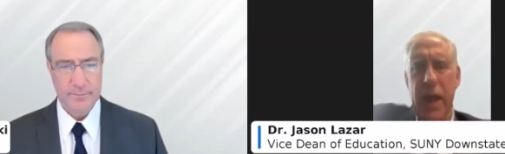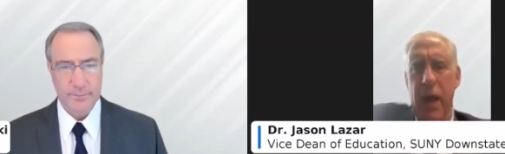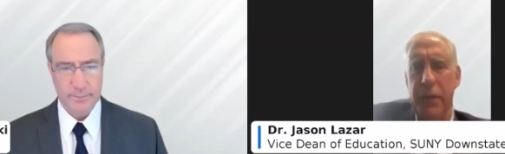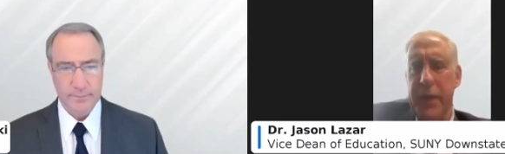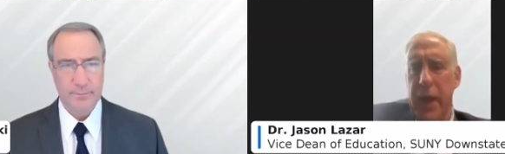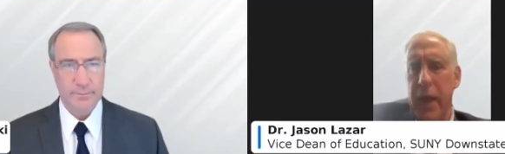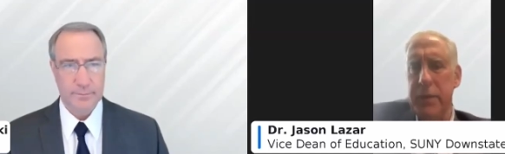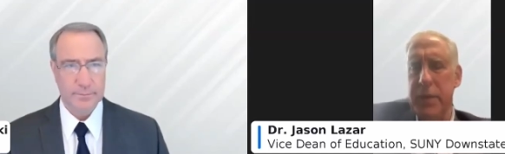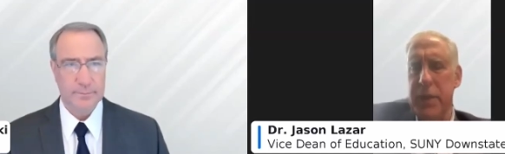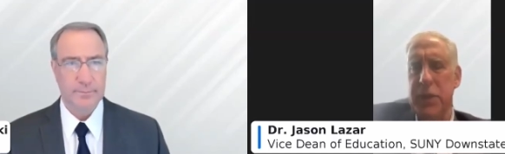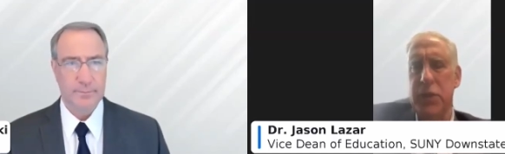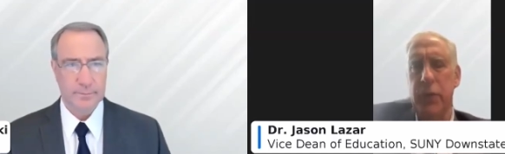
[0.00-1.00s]
Speaker 1: out that
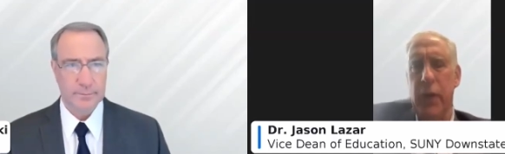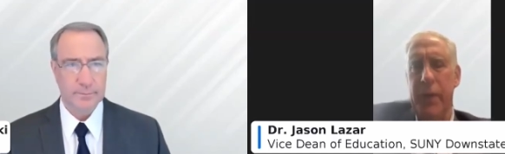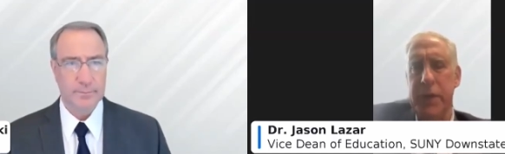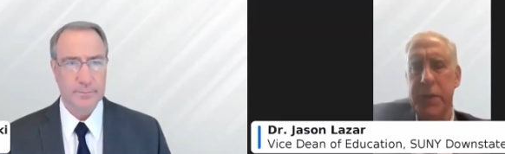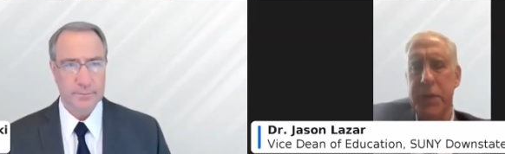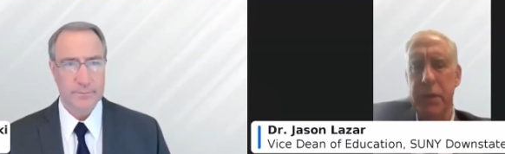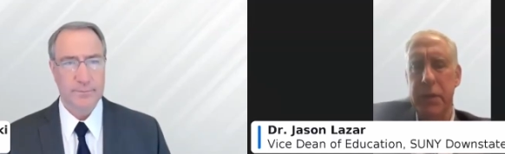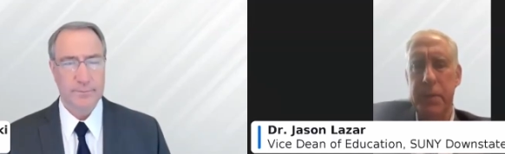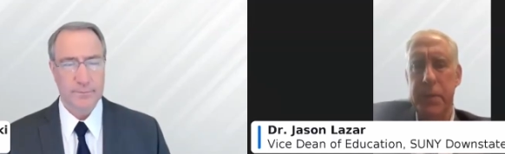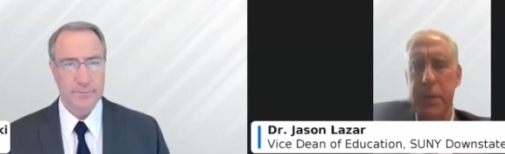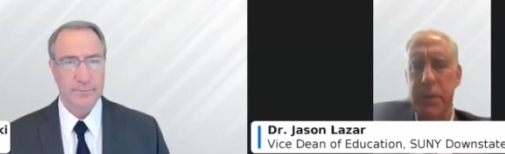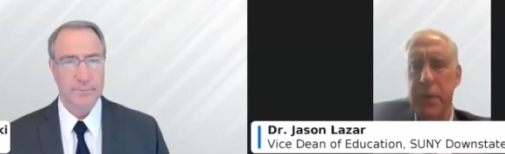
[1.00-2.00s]
disrupted
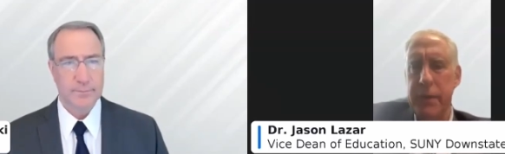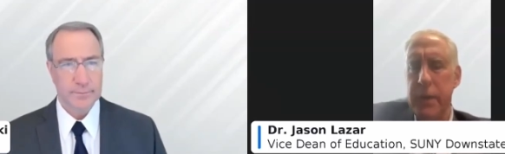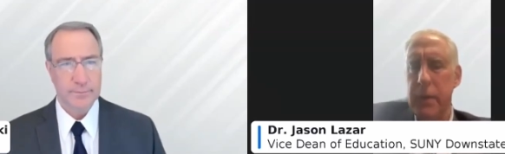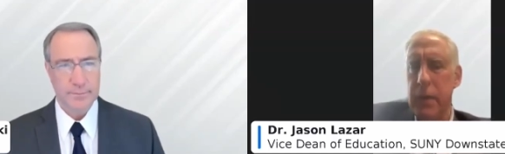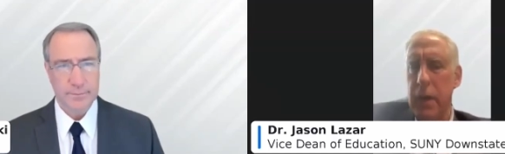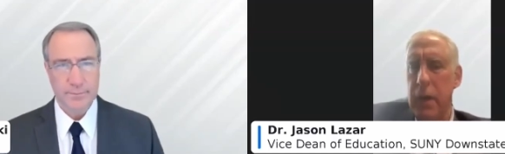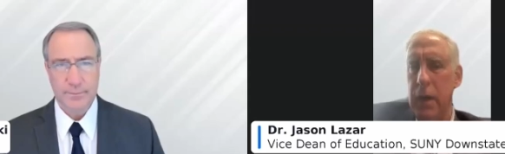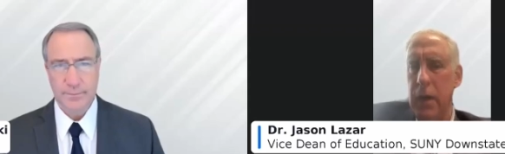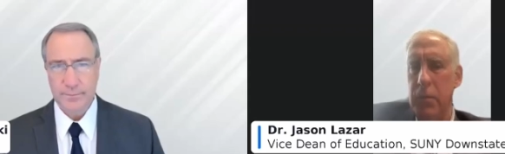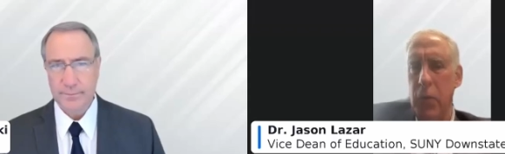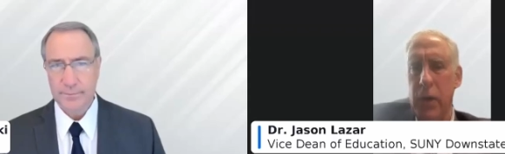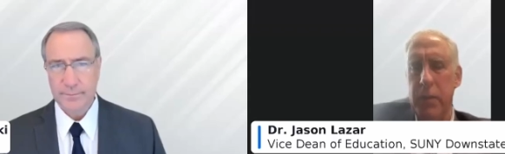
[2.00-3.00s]
sleep is even uh,
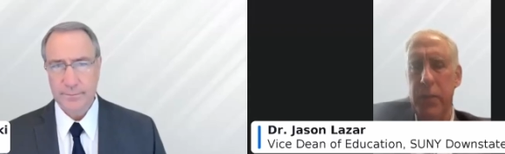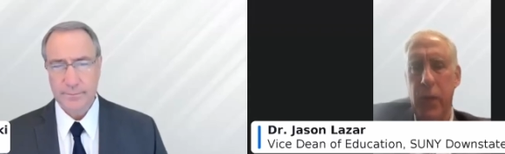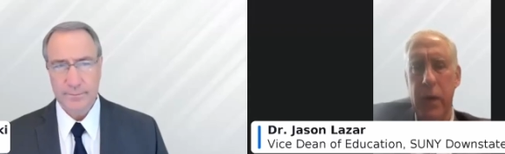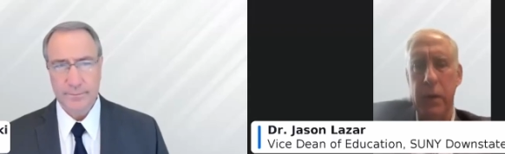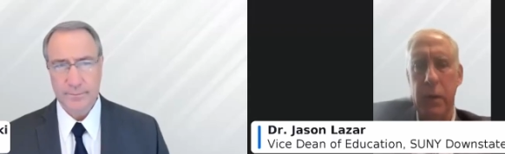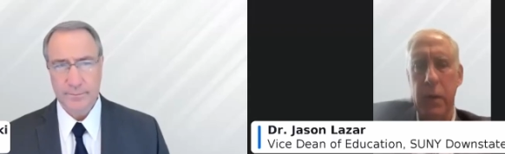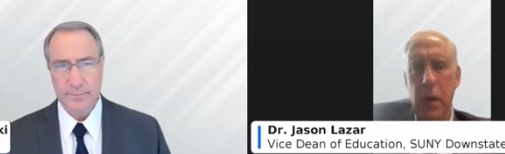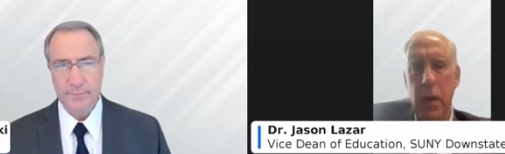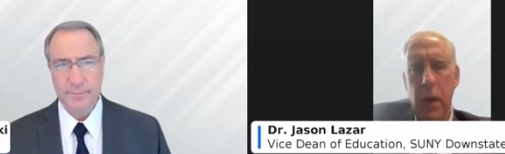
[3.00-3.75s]
more important.